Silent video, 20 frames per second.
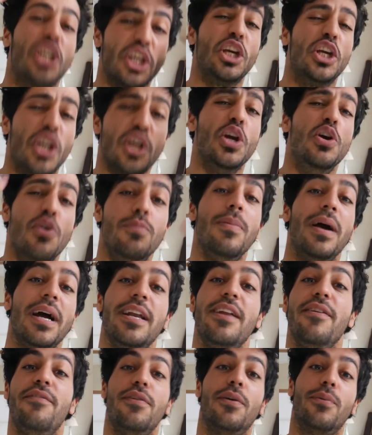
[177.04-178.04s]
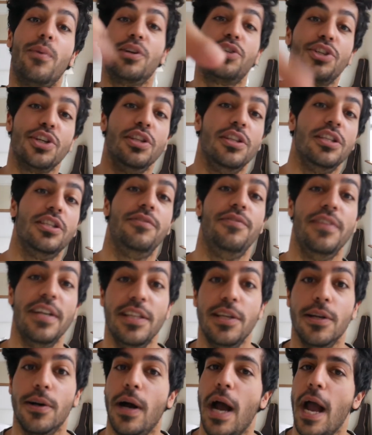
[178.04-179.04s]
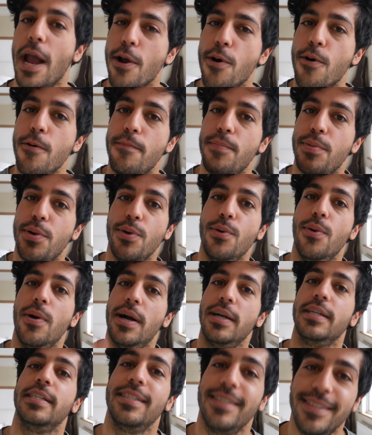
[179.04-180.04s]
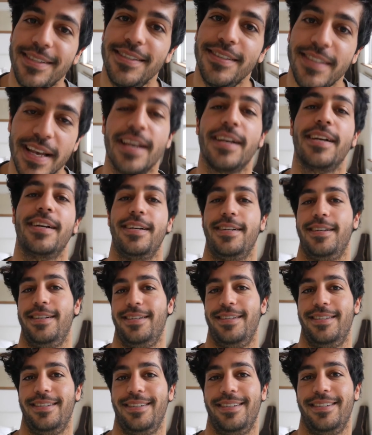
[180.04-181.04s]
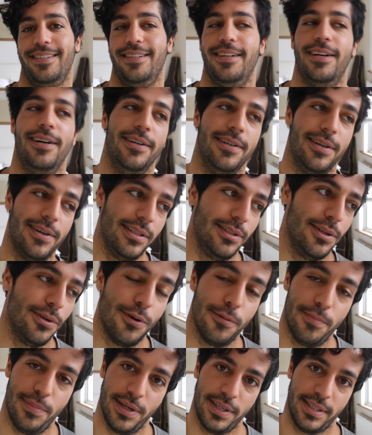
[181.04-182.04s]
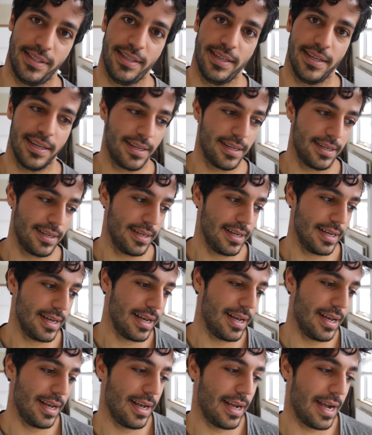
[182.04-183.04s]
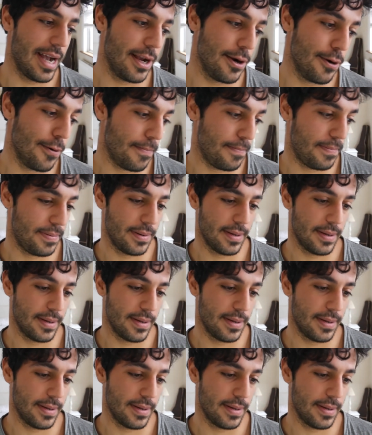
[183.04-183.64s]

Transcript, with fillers: Q man, if you're watching this video, I hope you are sick. No, no, I don't hope you're sick. I hope.